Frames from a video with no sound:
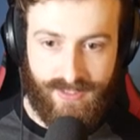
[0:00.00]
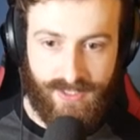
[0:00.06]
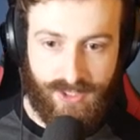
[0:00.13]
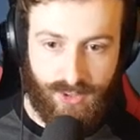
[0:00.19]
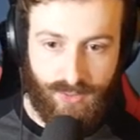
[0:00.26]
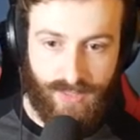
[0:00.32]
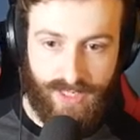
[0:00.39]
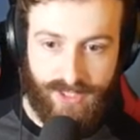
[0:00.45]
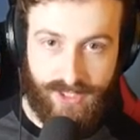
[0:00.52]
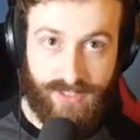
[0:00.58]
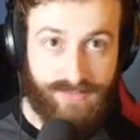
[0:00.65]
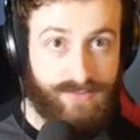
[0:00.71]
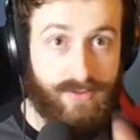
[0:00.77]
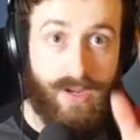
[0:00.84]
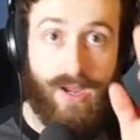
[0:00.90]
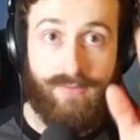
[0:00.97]
situation,
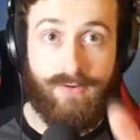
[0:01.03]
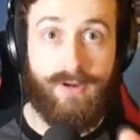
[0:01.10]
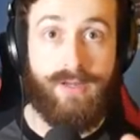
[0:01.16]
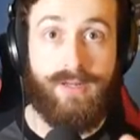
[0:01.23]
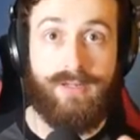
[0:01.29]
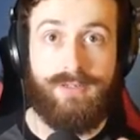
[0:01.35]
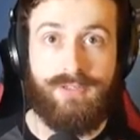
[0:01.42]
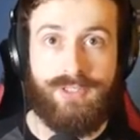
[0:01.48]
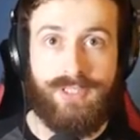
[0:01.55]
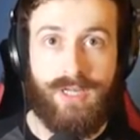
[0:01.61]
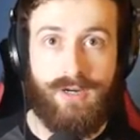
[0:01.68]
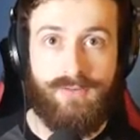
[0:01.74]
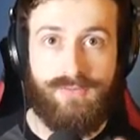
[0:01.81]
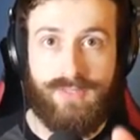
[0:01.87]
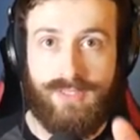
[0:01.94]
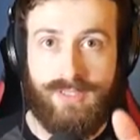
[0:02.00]
if you're ever in it
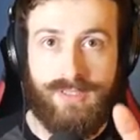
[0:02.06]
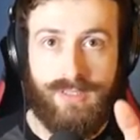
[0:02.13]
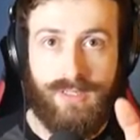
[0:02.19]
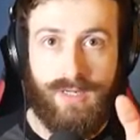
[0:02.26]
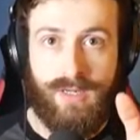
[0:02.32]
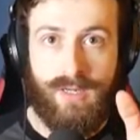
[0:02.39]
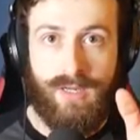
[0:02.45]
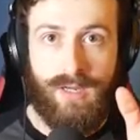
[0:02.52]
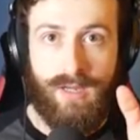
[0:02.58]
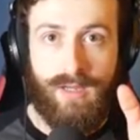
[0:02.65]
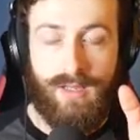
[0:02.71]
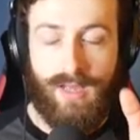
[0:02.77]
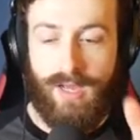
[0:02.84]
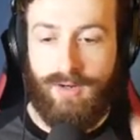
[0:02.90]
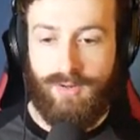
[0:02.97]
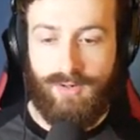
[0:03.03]
yourself, which
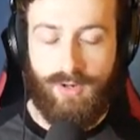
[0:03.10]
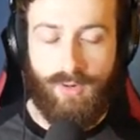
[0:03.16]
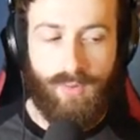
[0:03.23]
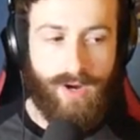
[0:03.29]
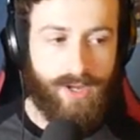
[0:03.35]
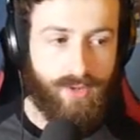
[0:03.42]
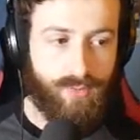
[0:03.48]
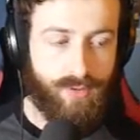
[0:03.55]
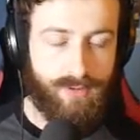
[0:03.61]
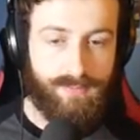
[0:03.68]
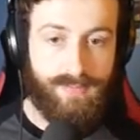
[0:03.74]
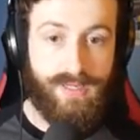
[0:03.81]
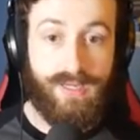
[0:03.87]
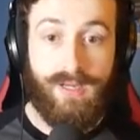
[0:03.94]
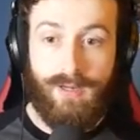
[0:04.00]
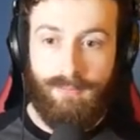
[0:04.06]
I don't know why you would
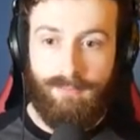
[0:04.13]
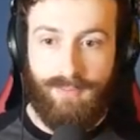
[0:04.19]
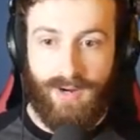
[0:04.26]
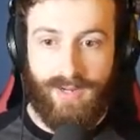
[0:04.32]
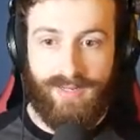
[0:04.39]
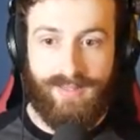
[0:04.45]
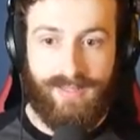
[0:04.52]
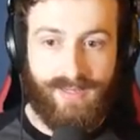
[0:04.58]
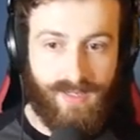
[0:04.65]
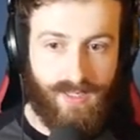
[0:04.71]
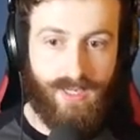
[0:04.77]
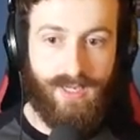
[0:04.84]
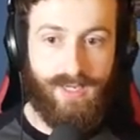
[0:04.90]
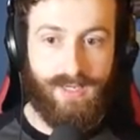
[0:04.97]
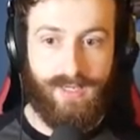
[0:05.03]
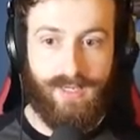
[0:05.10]
be, but the
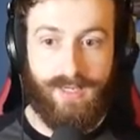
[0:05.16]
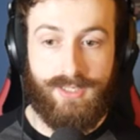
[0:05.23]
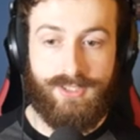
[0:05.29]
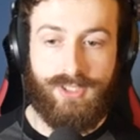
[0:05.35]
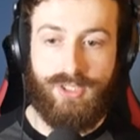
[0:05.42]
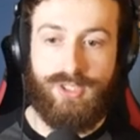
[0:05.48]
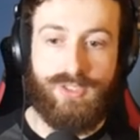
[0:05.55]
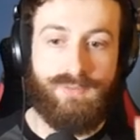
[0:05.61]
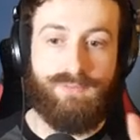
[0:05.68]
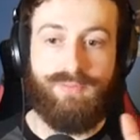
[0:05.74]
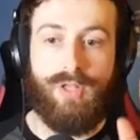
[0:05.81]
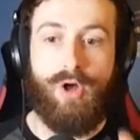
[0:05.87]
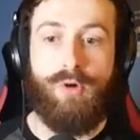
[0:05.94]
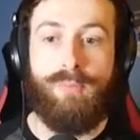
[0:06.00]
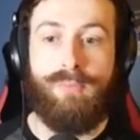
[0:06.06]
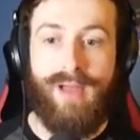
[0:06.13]
key is to just
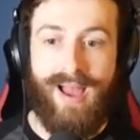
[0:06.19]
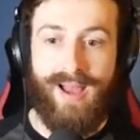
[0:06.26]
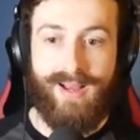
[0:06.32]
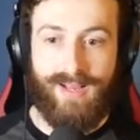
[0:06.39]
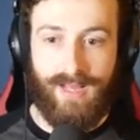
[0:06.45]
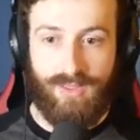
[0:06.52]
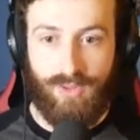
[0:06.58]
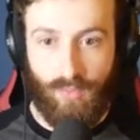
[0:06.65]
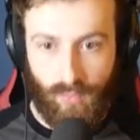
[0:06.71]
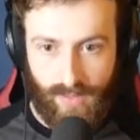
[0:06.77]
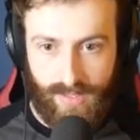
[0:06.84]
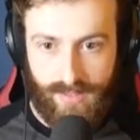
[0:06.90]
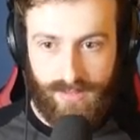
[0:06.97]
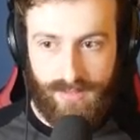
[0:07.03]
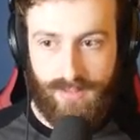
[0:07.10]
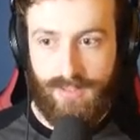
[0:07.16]
blow back at the
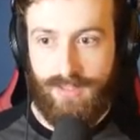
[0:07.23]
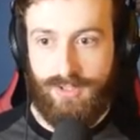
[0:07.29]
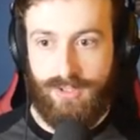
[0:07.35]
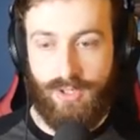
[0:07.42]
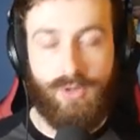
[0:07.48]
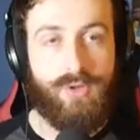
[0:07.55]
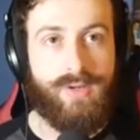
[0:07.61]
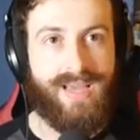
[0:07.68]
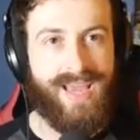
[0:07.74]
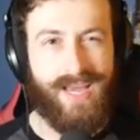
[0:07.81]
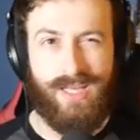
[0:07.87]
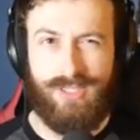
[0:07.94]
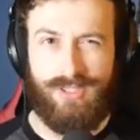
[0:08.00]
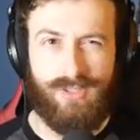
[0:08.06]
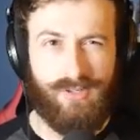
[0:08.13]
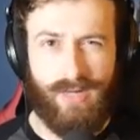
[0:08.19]
wind so you
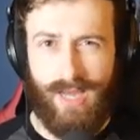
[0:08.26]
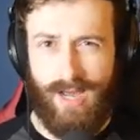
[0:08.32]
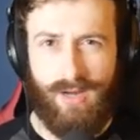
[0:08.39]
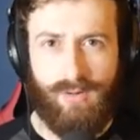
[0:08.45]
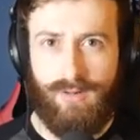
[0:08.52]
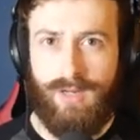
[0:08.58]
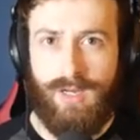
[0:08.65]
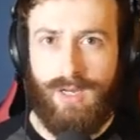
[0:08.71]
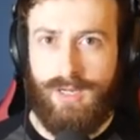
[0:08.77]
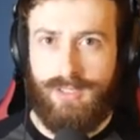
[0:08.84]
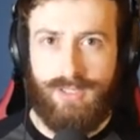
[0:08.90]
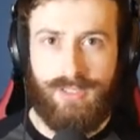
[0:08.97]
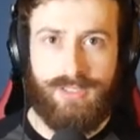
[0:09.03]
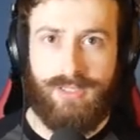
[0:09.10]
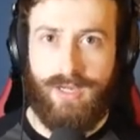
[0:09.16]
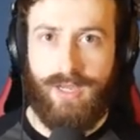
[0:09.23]
cancel it out,
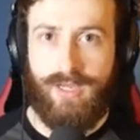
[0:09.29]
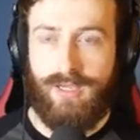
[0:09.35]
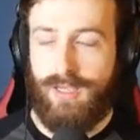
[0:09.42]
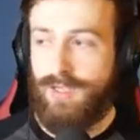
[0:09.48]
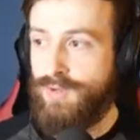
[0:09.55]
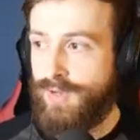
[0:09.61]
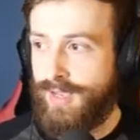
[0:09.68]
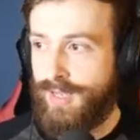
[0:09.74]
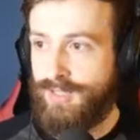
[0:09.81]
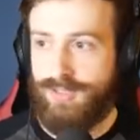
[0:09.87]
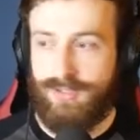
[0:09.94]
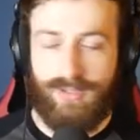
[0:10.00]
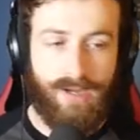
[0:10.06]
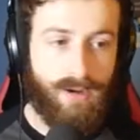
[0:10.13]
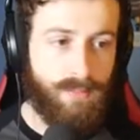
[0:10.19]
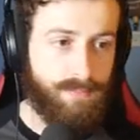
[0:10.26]
just like you
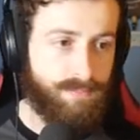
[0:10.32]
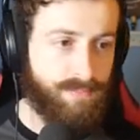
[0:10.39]
cancel out